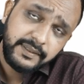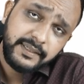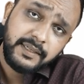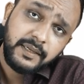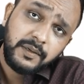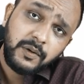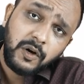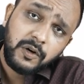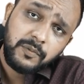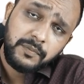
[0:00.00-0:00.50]
in a
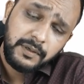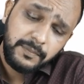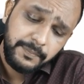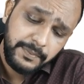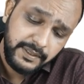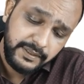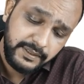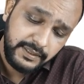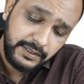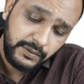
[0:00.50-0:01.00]
normal
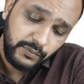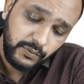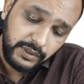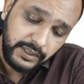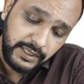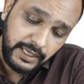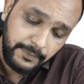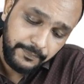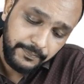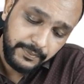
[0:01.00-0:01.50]
patient, what
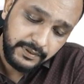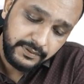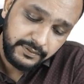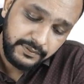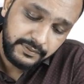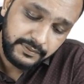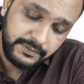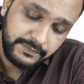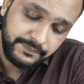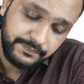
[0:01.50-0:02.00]

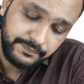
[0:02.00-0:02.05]
happens?